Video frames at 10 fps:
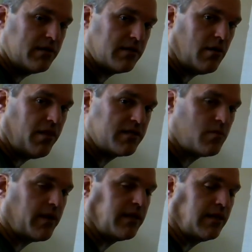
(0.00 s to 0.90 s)
So this
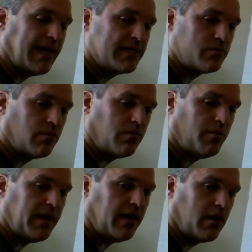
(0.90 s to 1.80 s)
one and the last one will
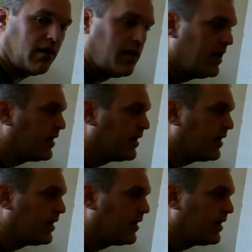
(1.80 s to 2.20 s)
be your